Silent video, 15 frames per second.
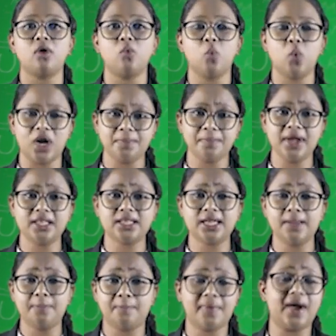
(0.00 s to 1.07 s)
1 by
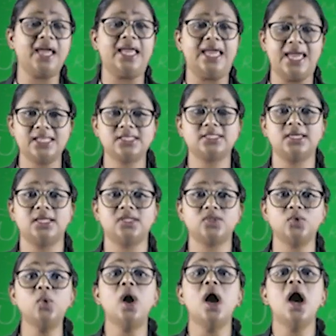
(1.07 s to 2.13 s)
3 pi h into